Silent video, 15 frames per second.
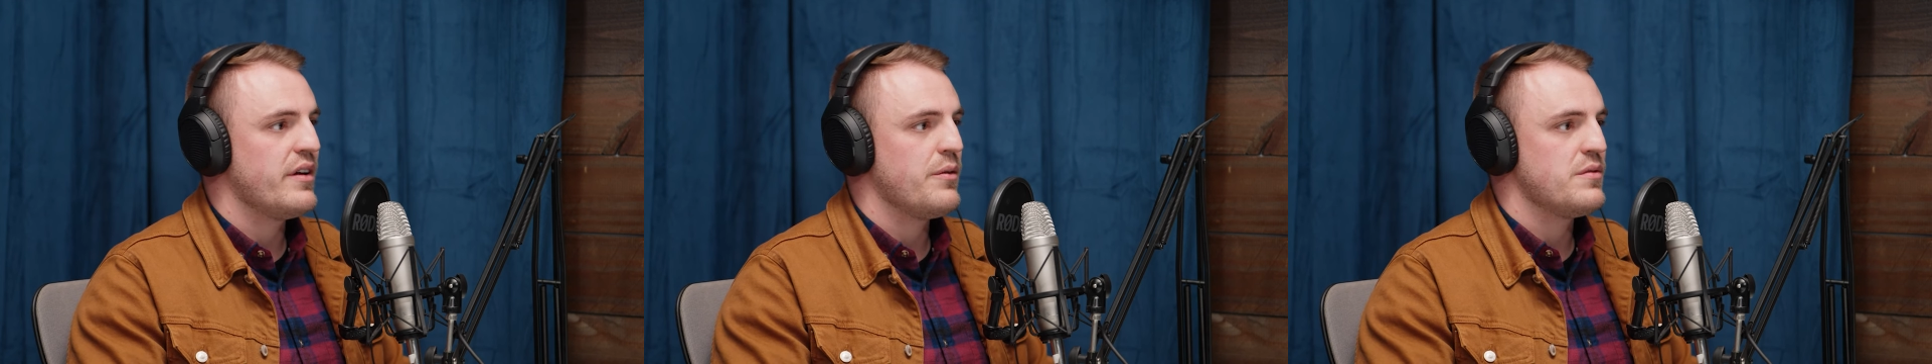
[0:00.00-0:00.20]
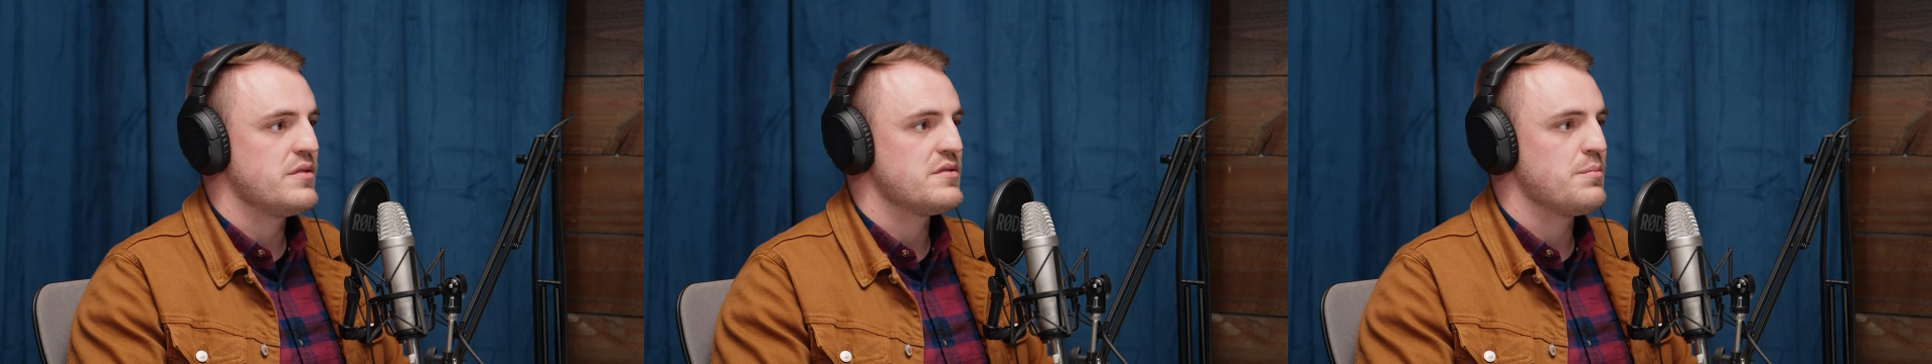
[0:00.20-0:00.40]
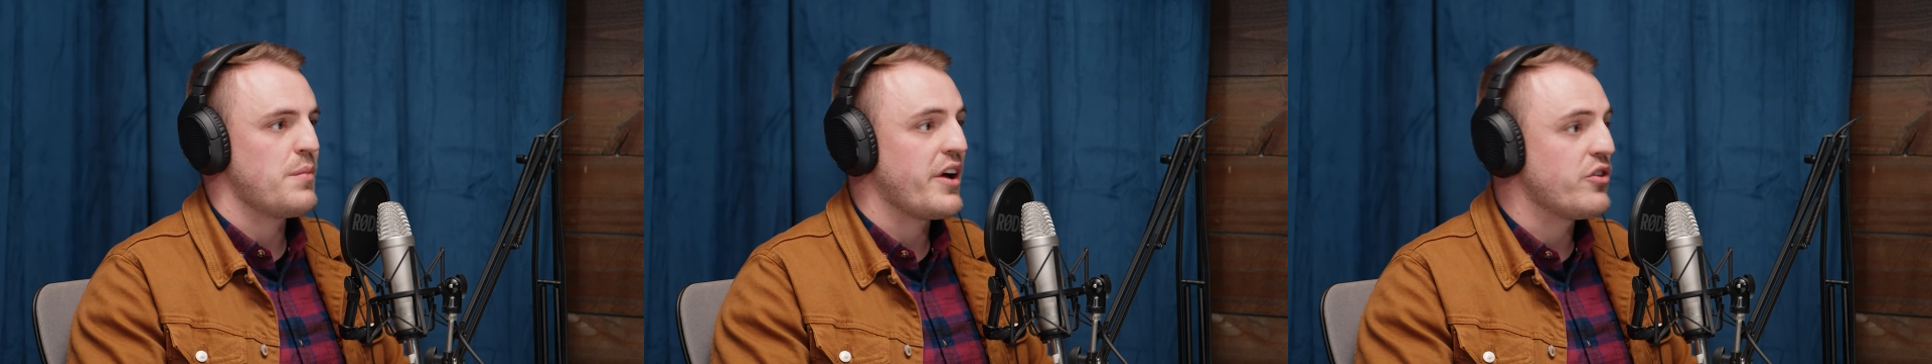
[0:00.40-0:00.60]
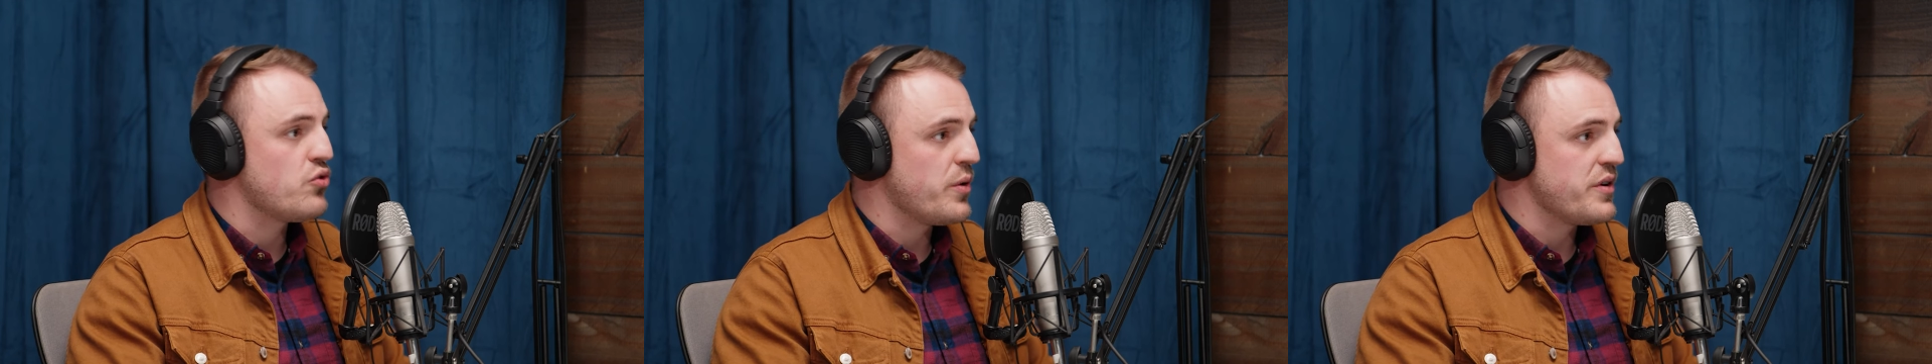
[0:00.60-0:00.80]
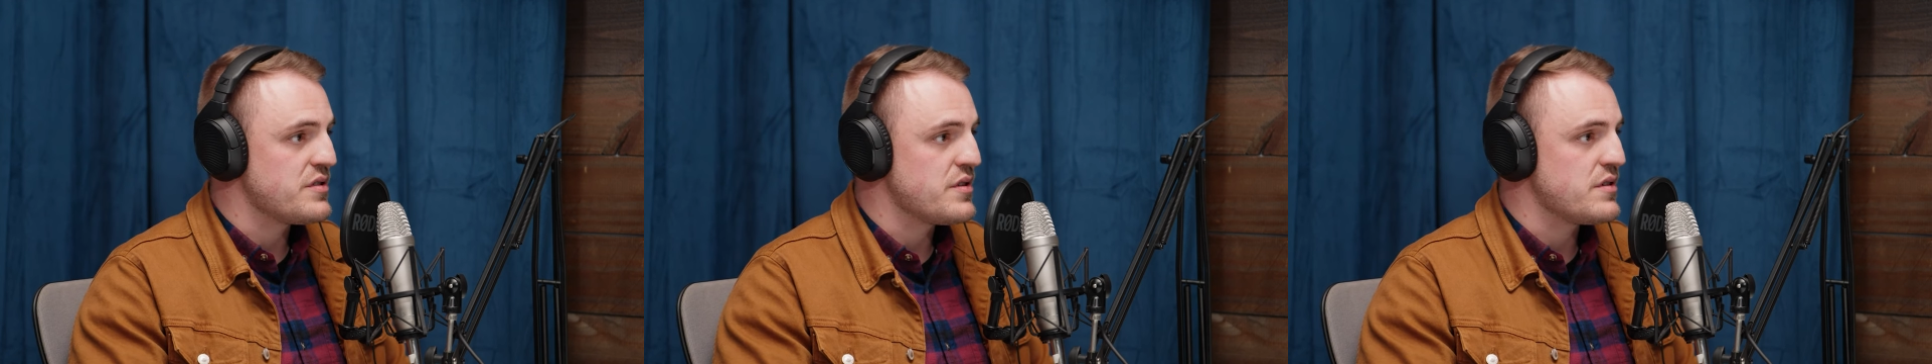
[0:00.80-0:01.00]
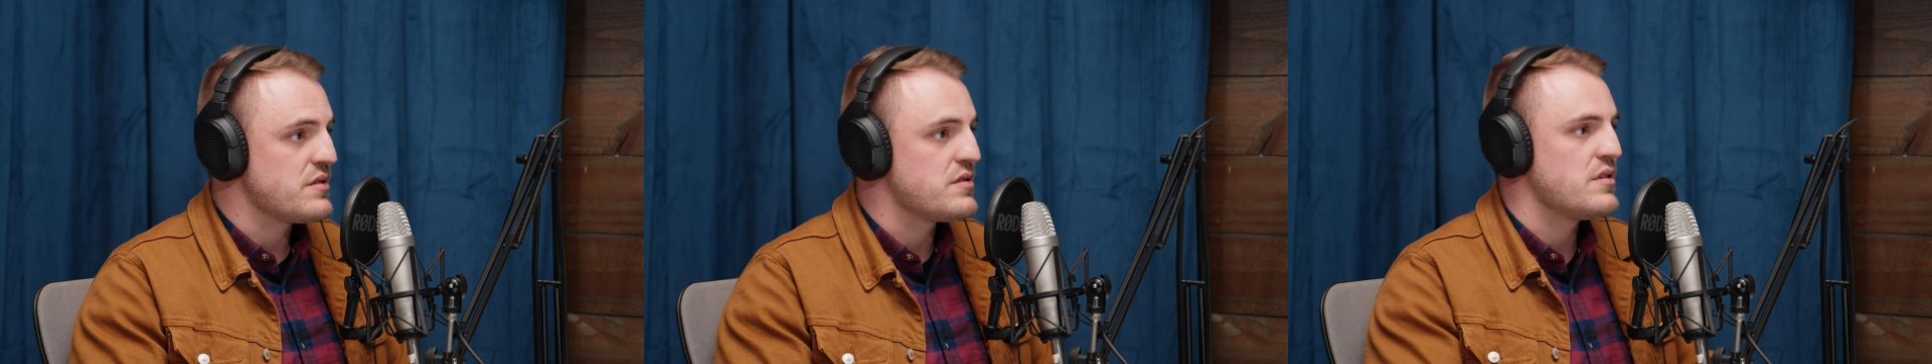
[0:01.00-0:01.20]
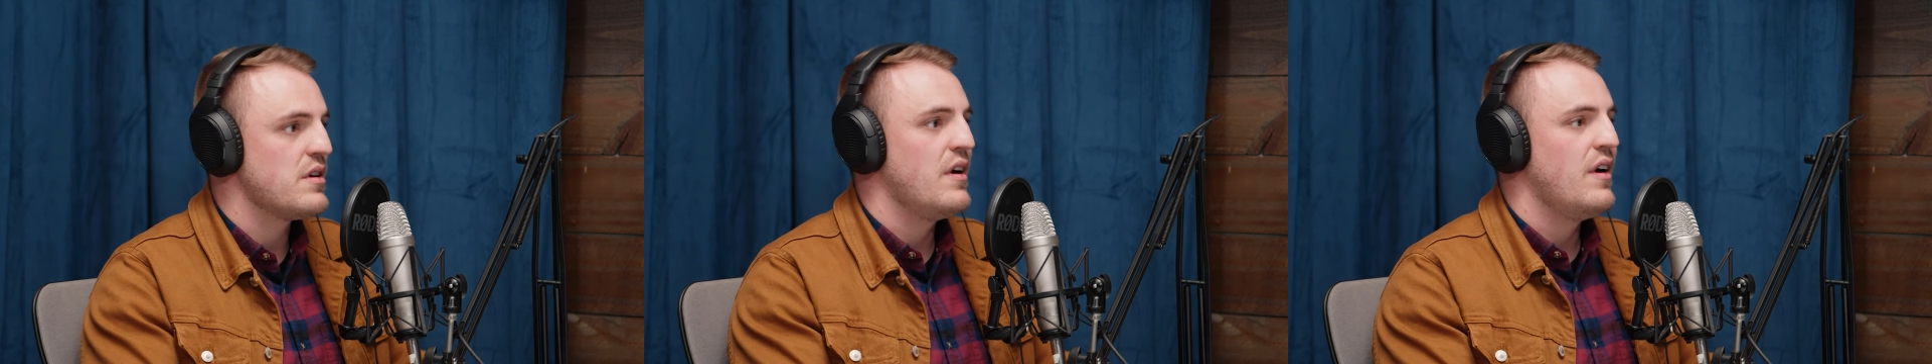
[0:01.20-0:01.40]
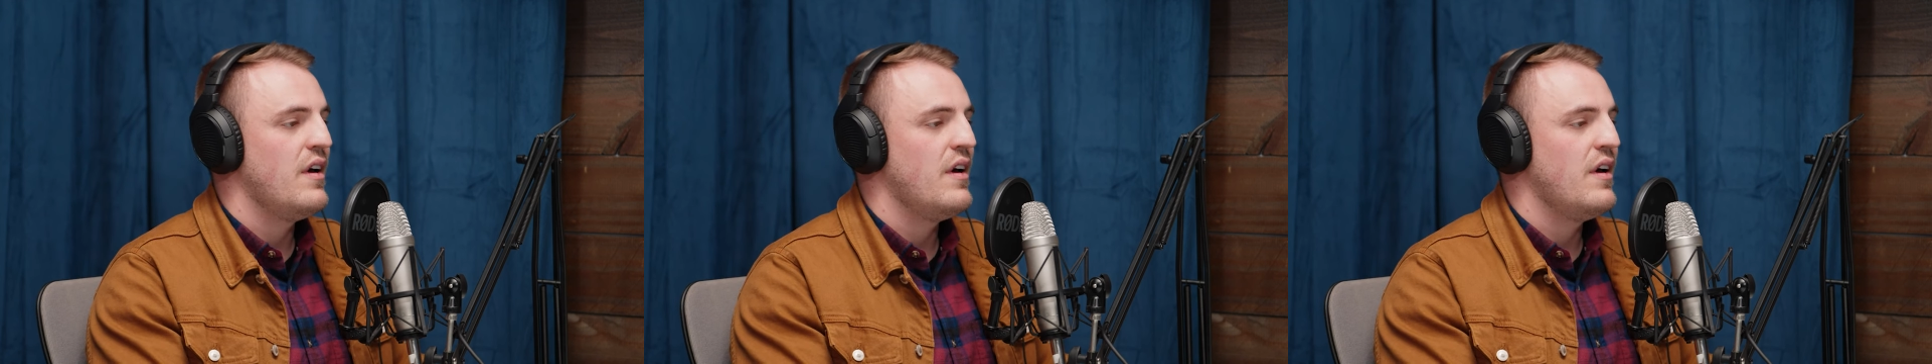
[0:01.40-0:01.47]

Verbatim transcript: and it was my choices.